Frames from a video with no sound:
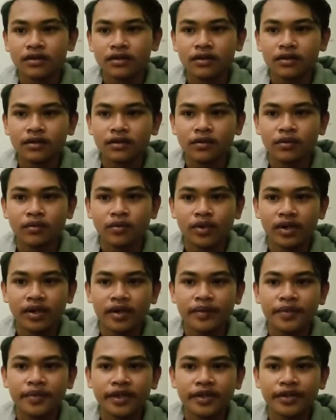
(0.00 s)

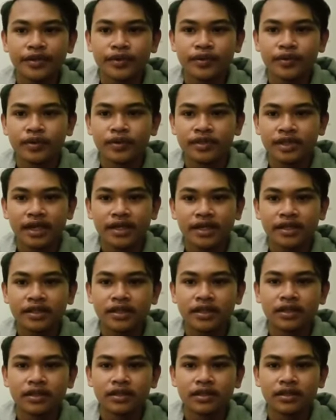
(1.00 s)
where B2
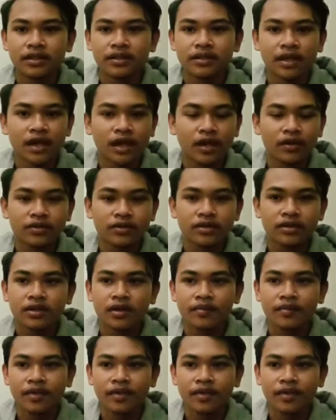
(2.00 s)
ejection sounds